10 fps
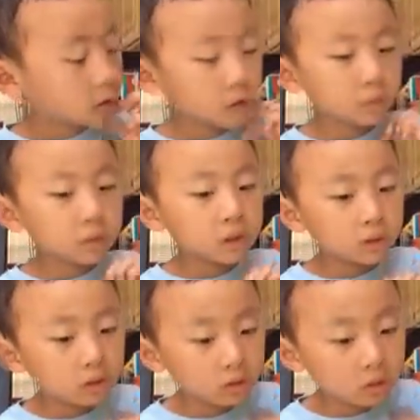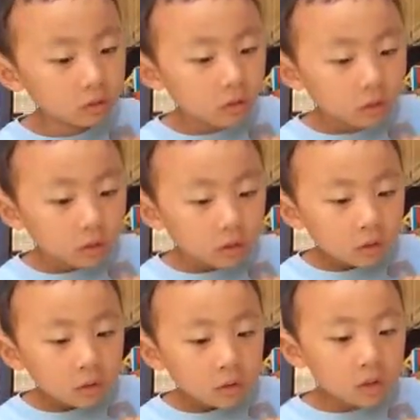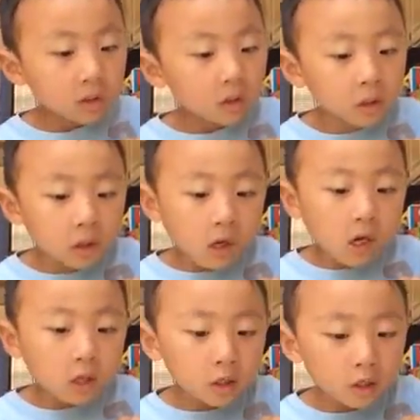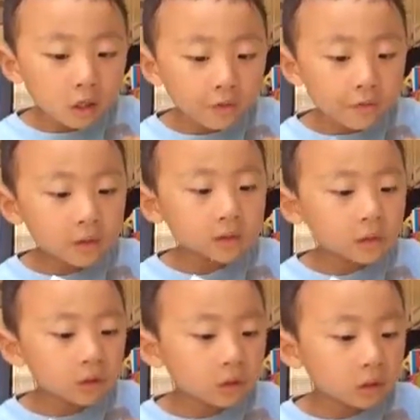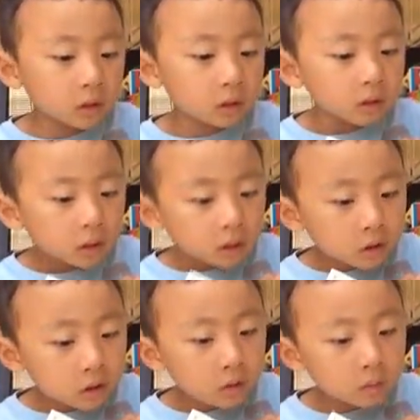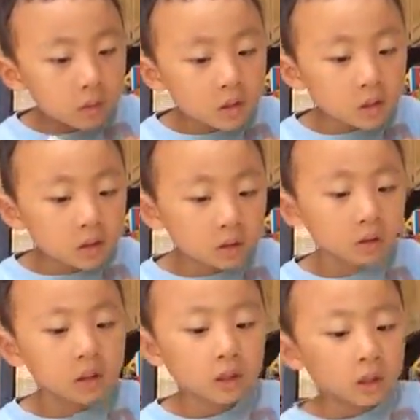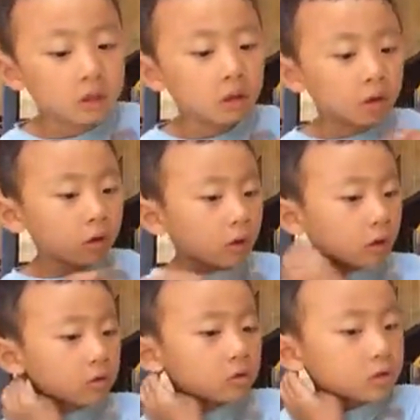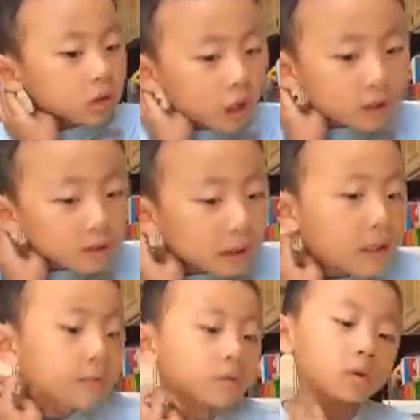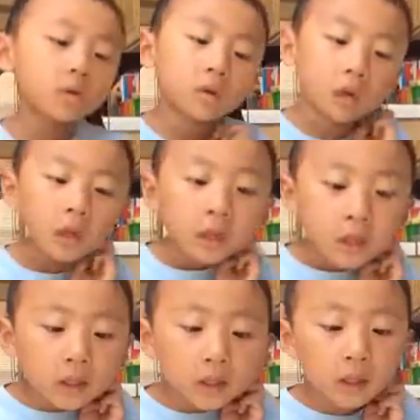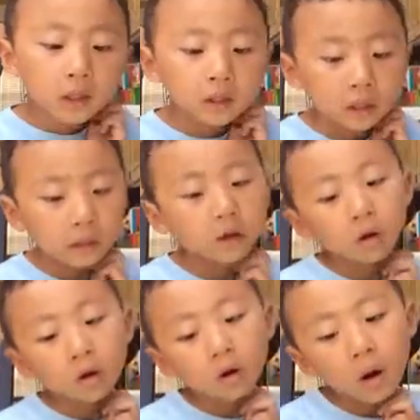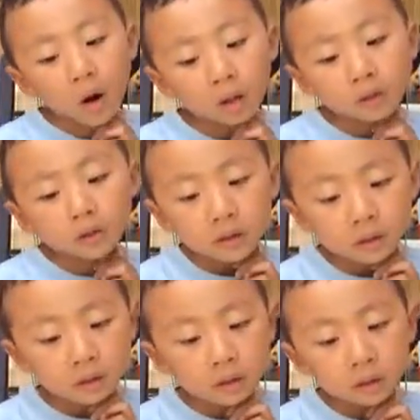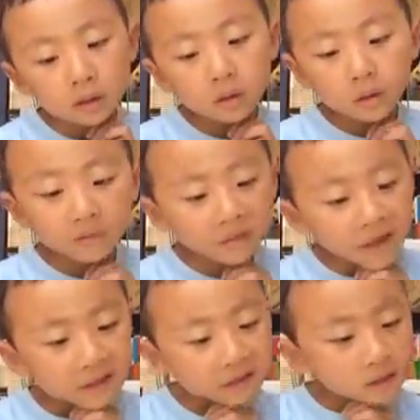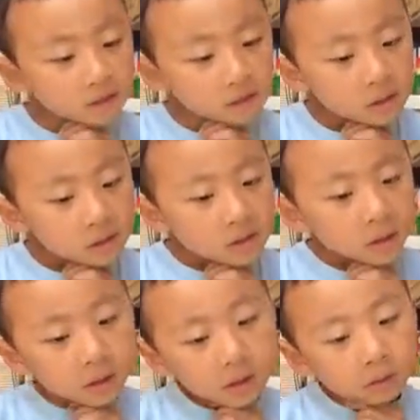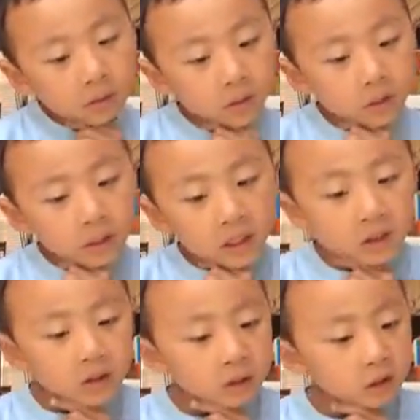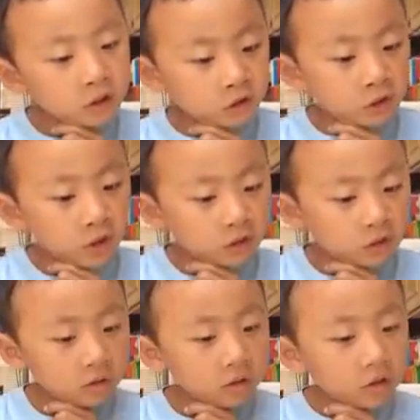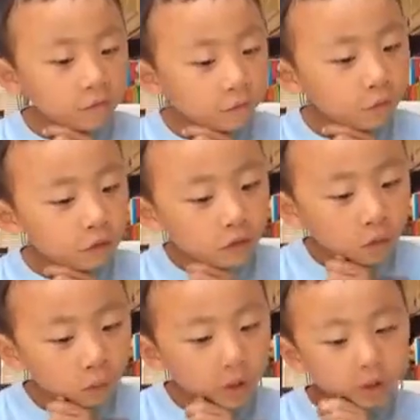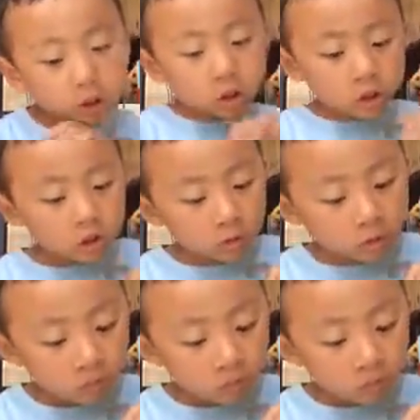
Jim yelled. Suddenly I saw Fiercely. She wasn't digging a hole to China after all. He had dug a hole under the fence. He was heading straight for the witch.